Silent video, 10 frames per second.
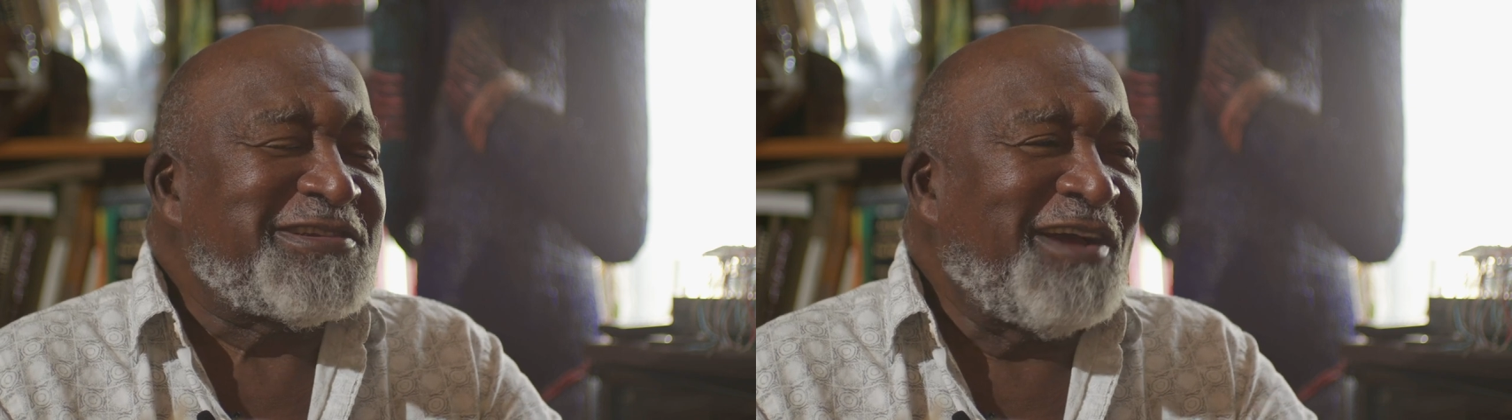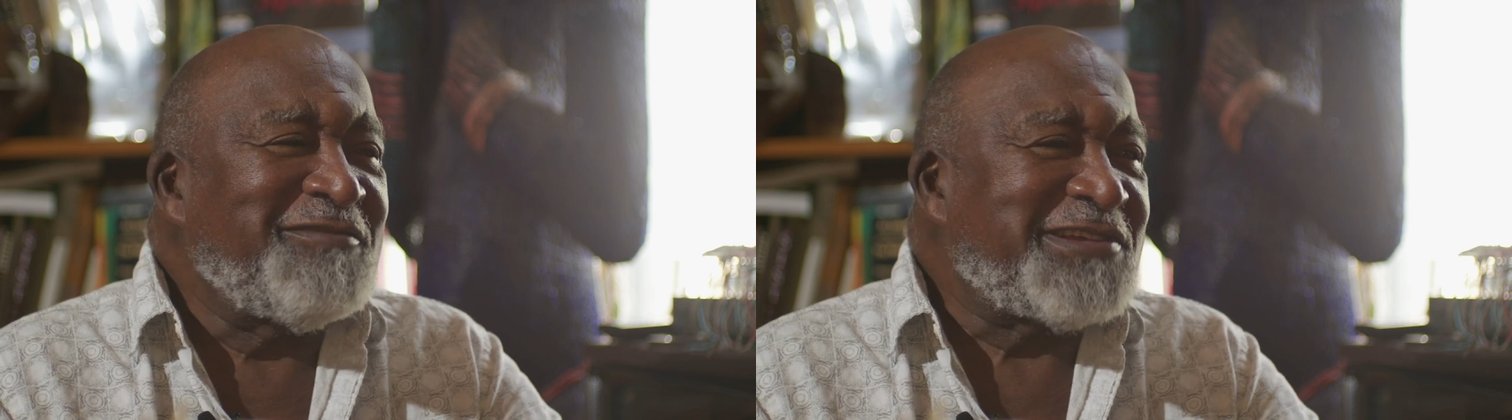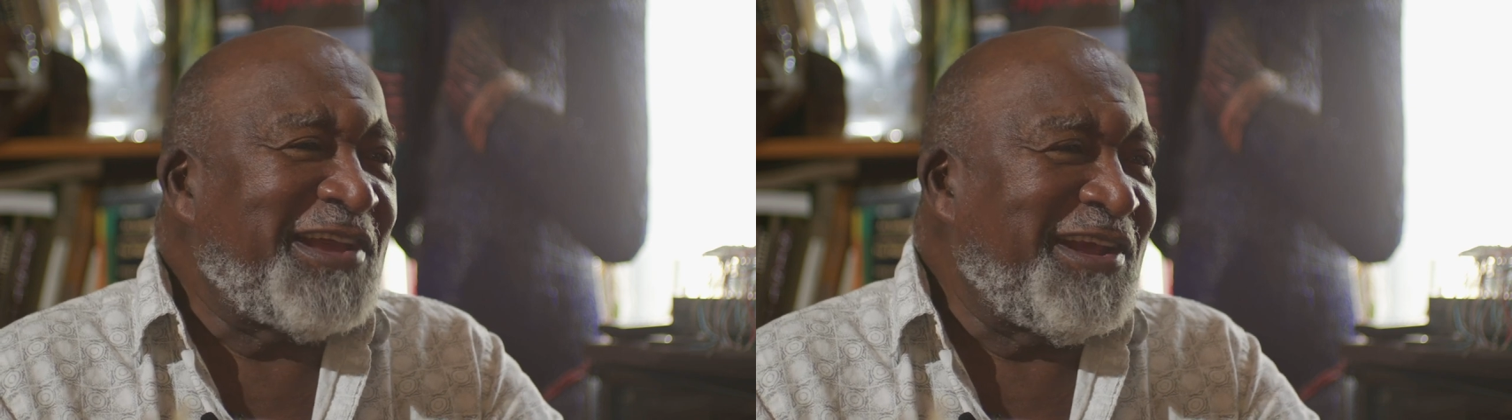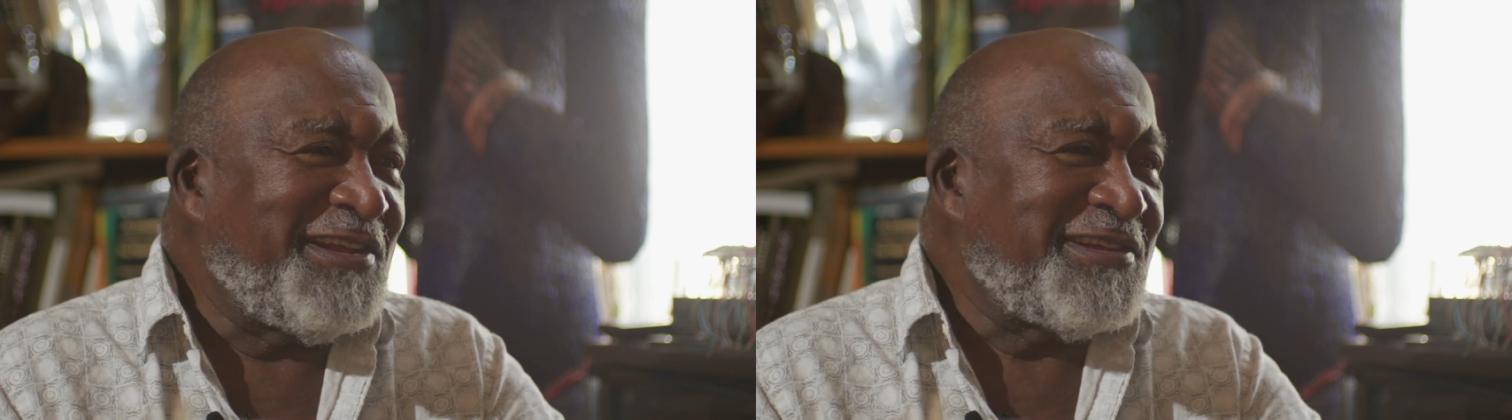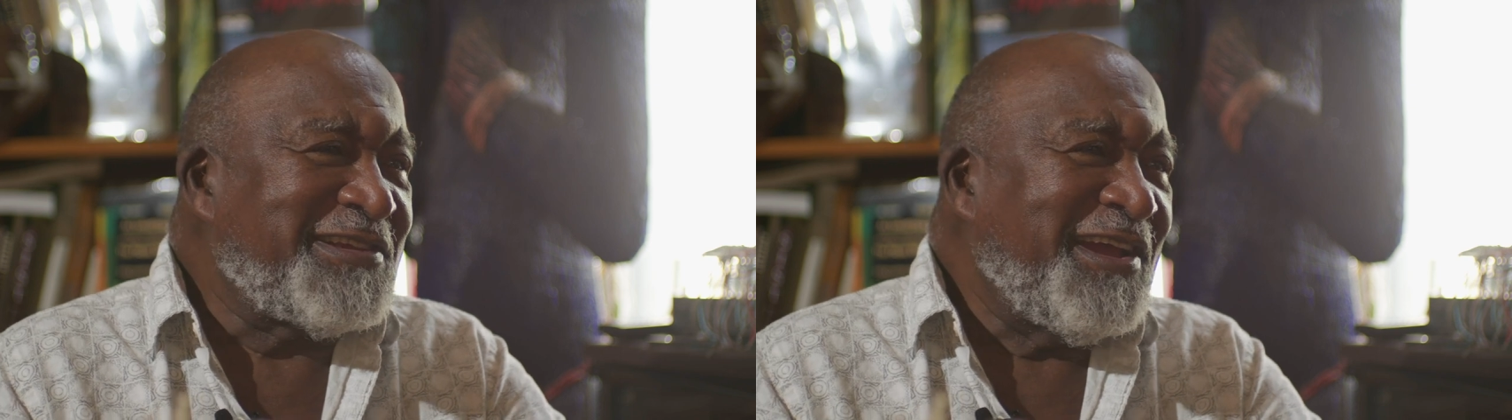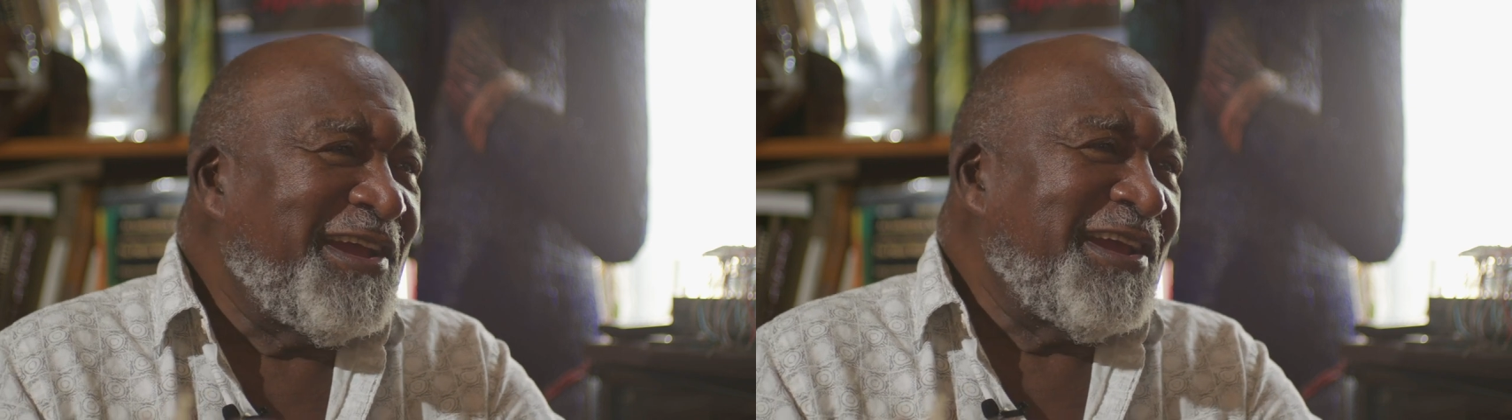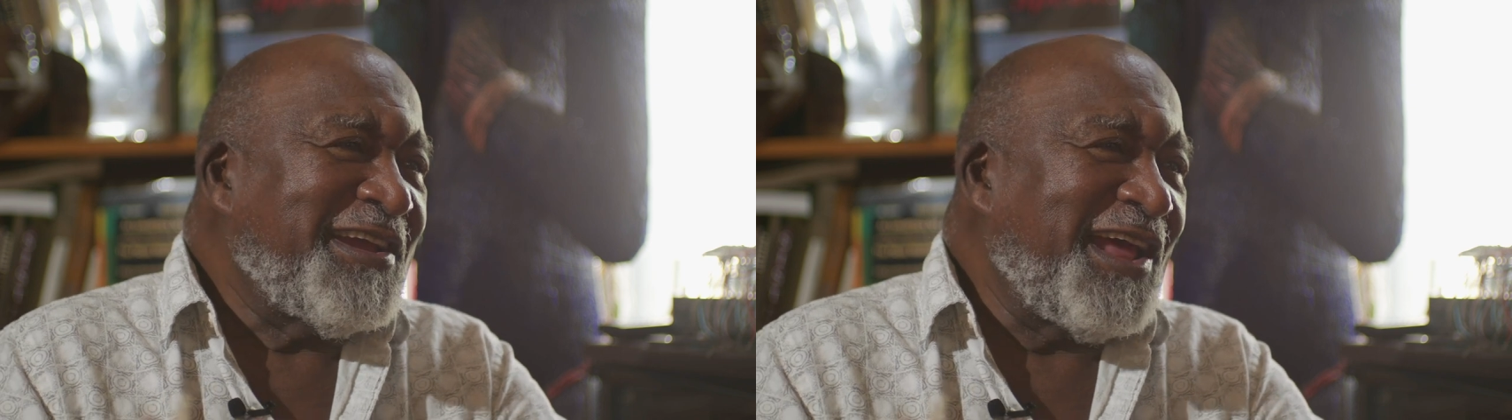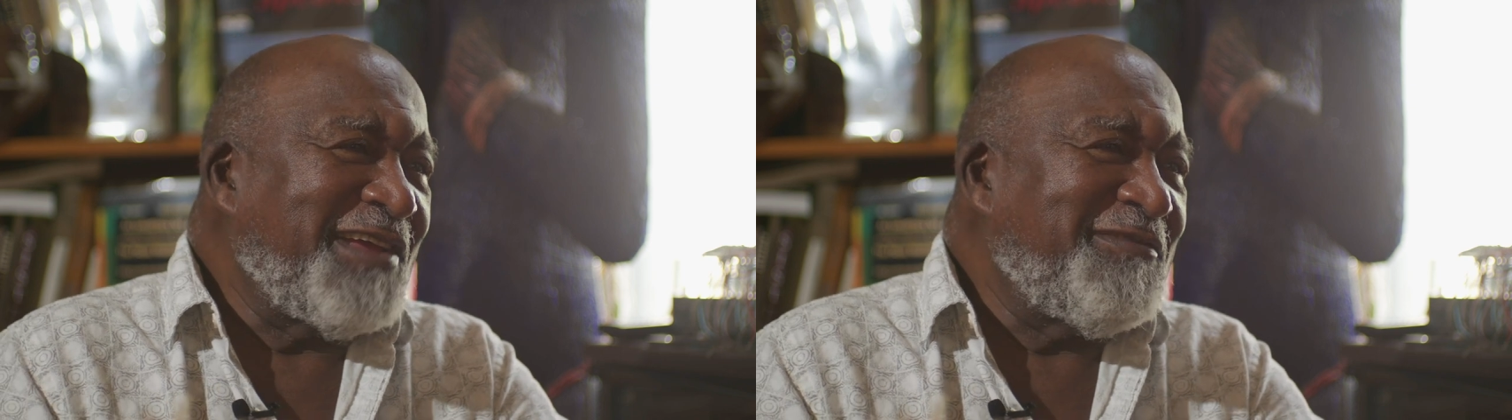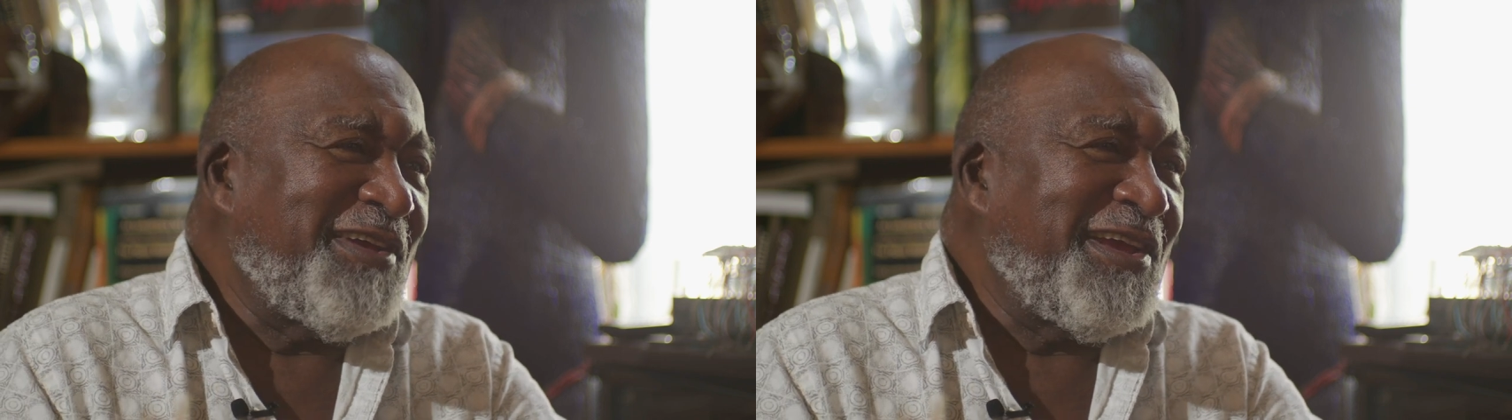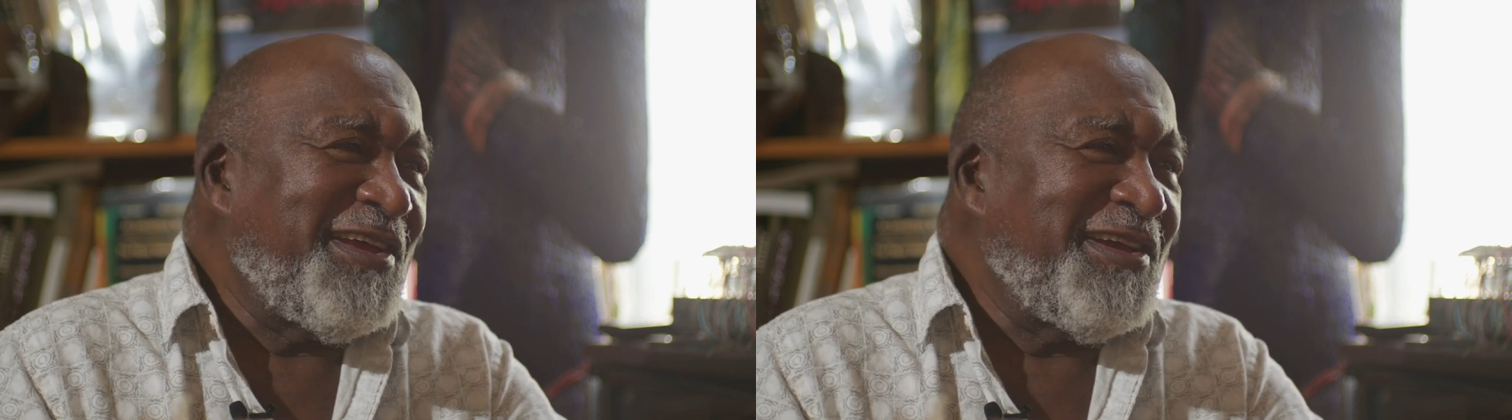I'm saying it's got to
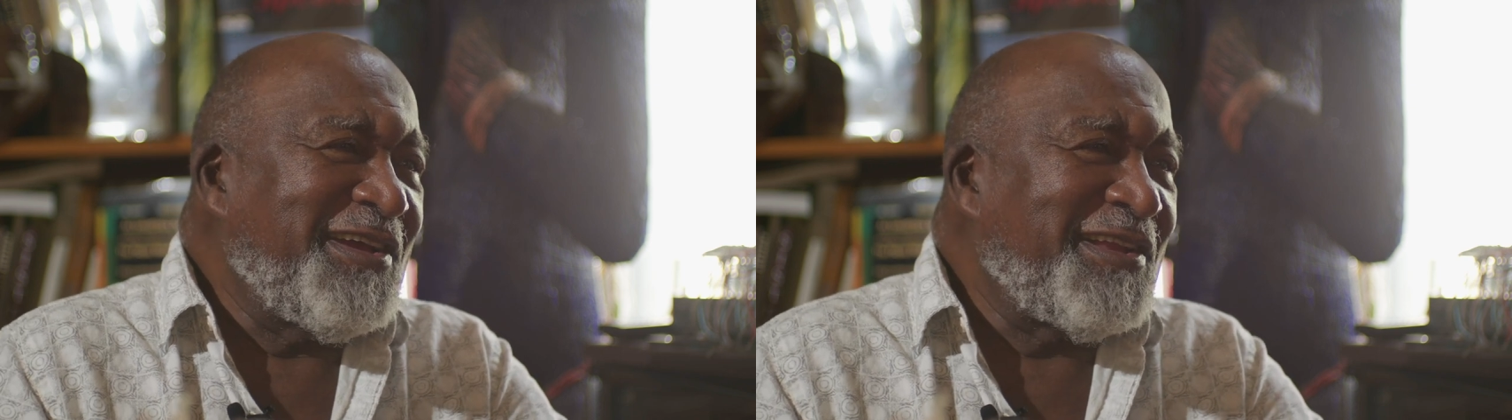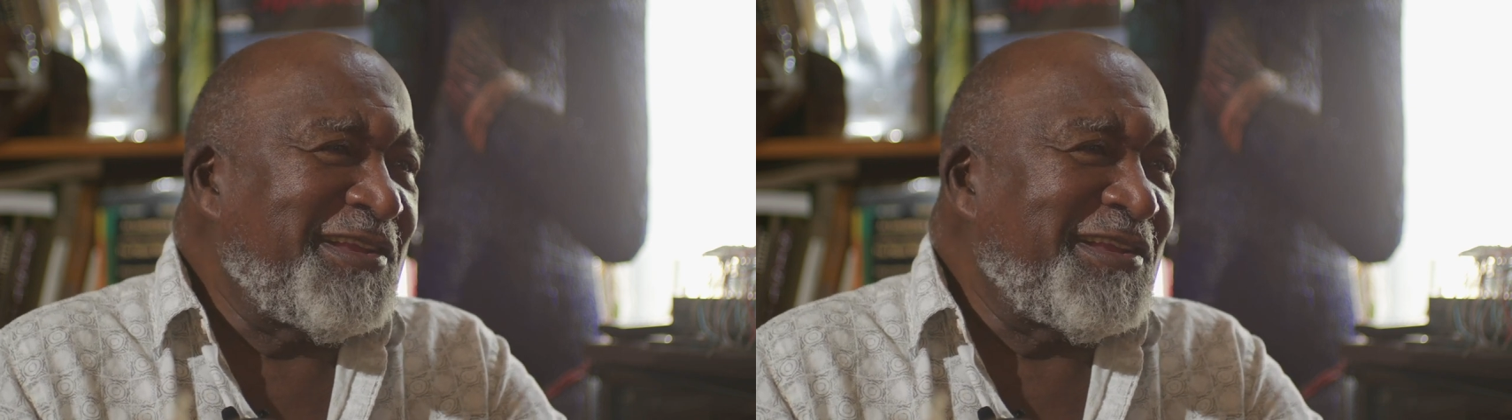be at